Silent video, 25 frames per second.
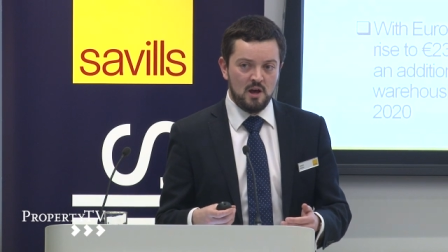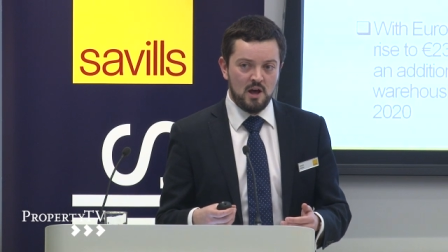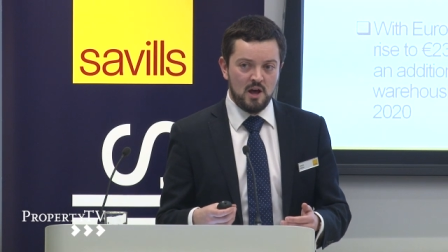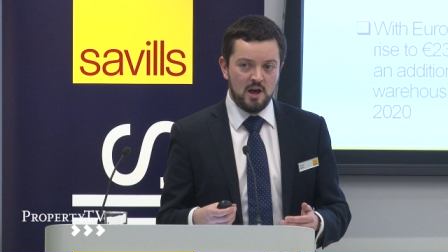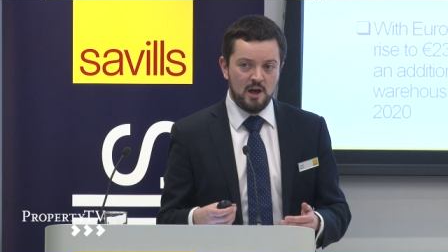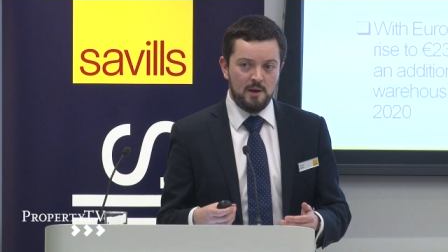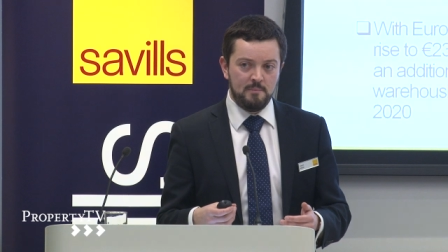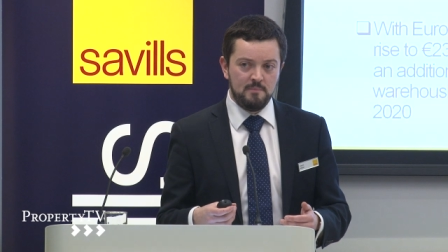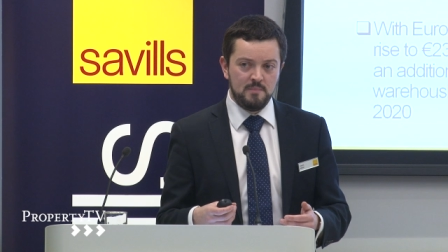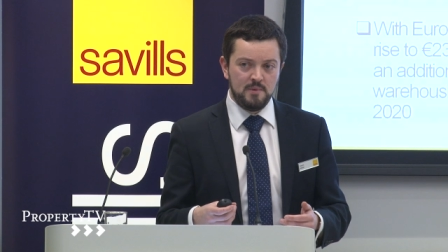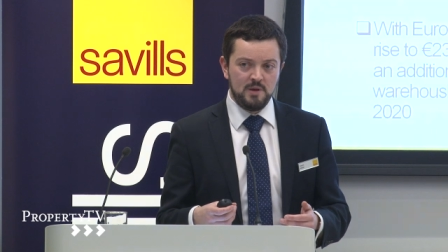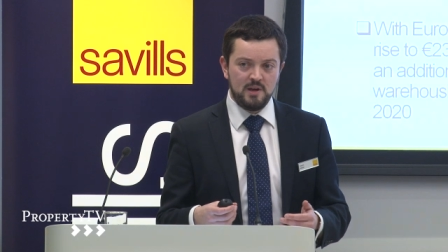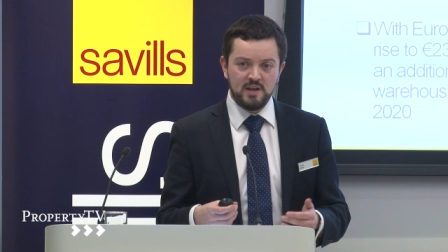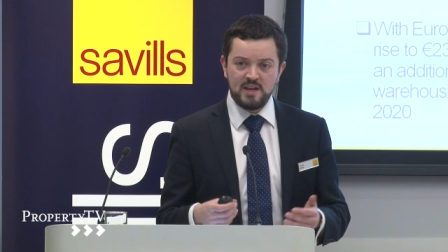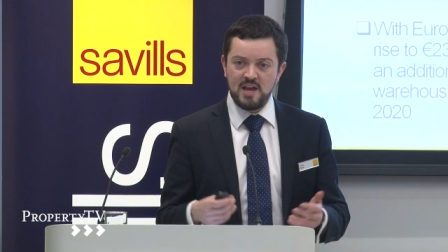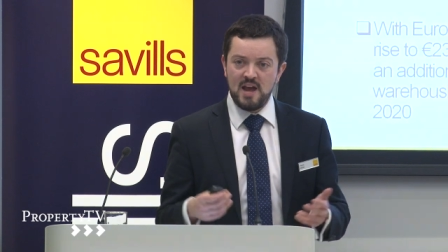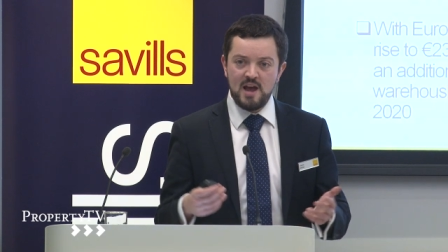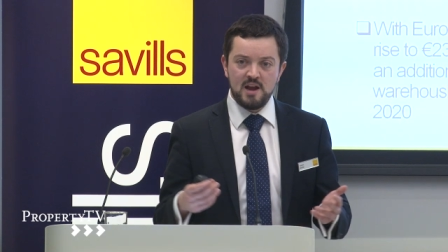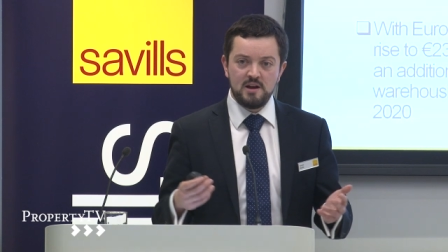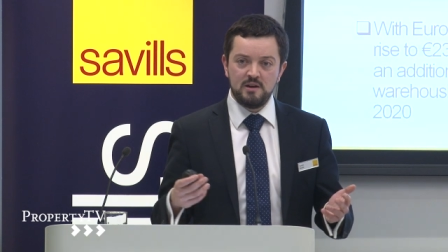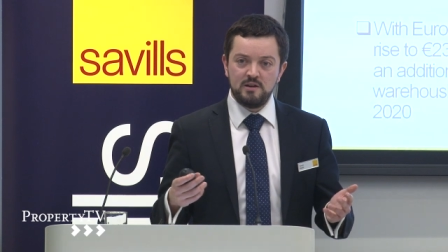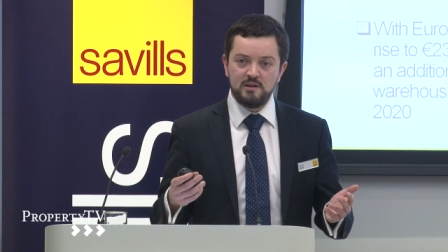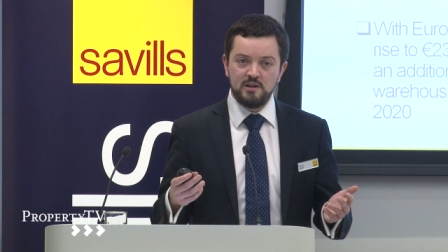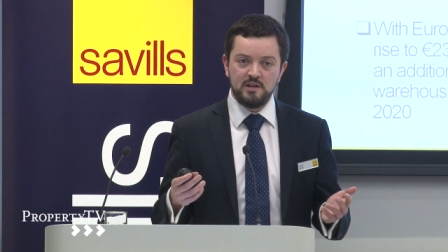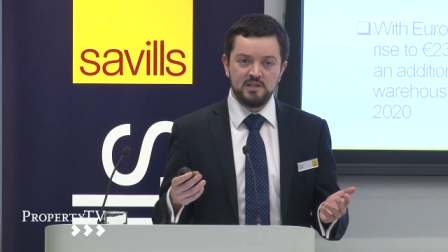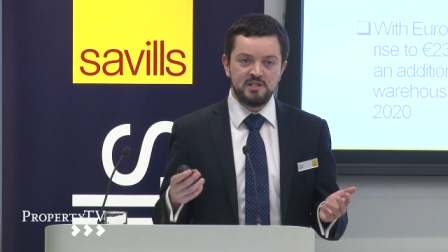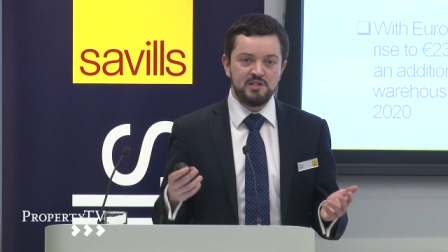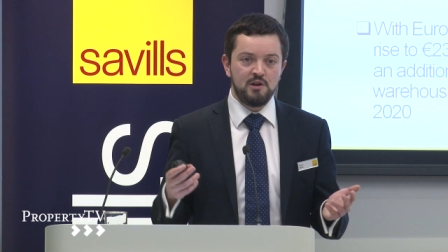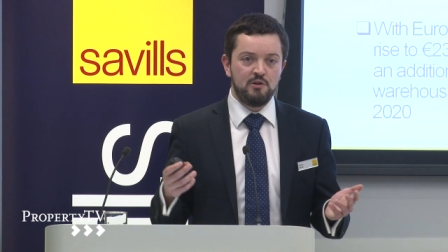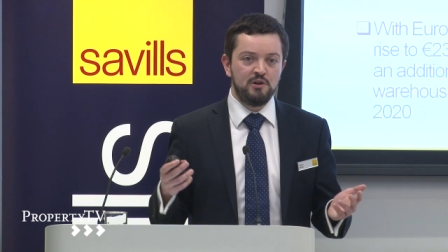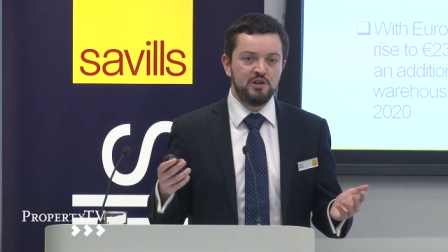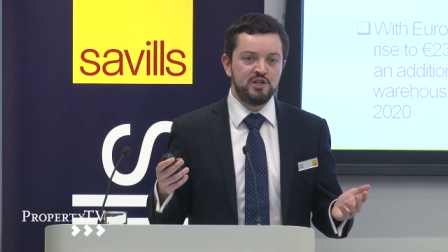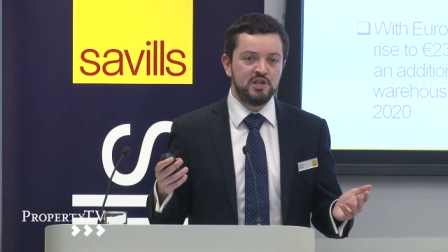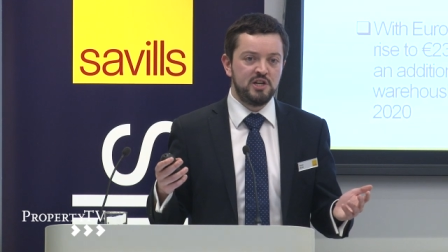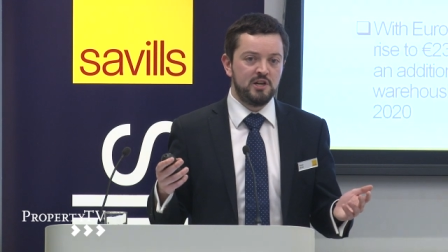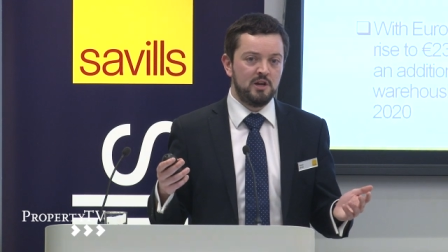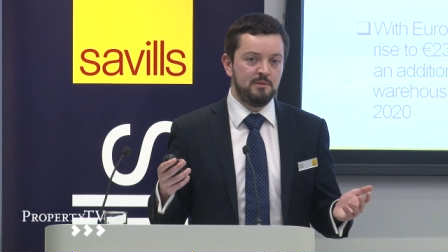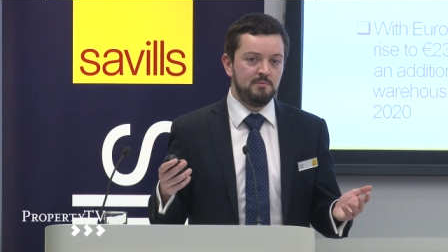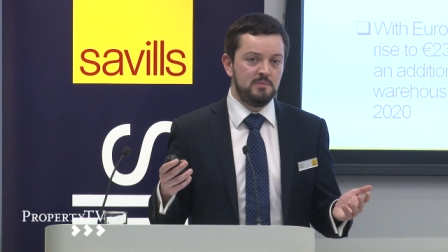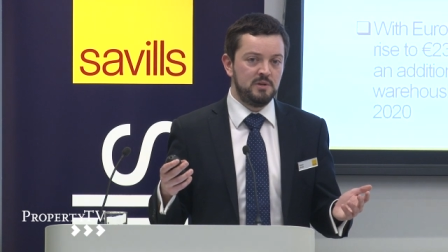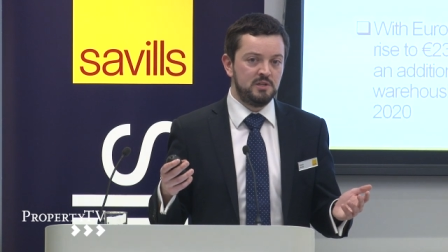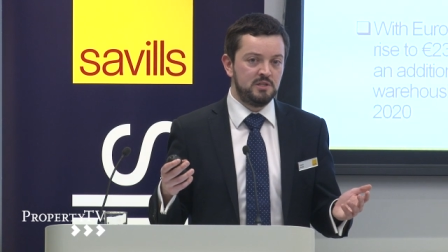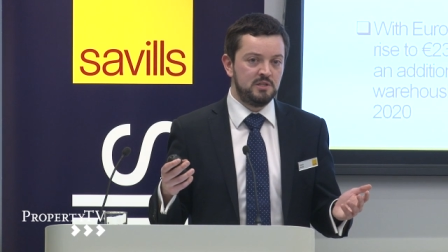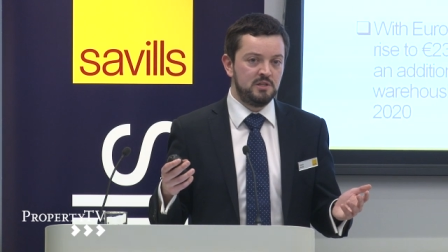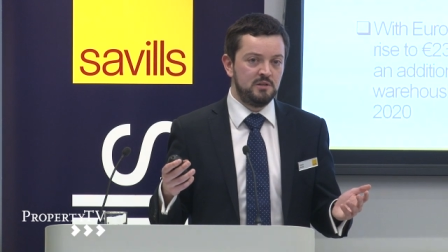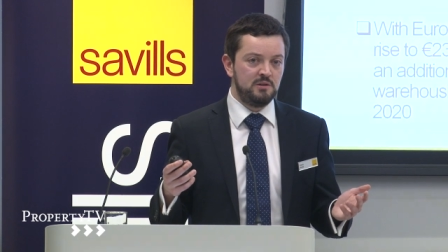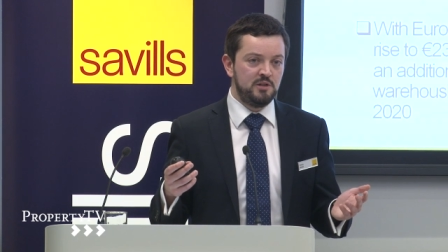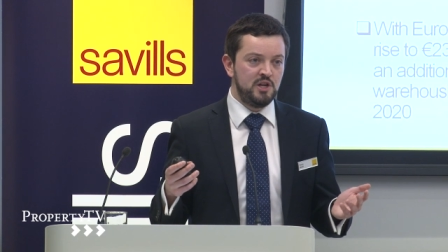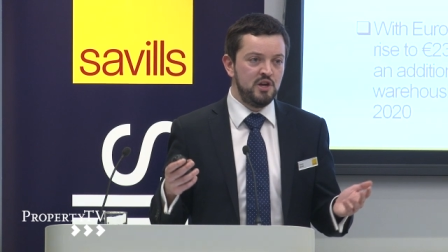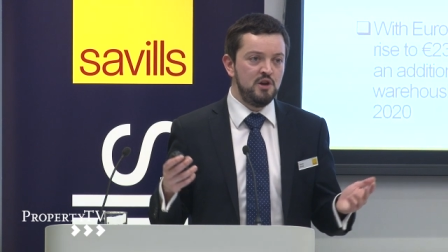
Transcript: Again, astonishing numbers,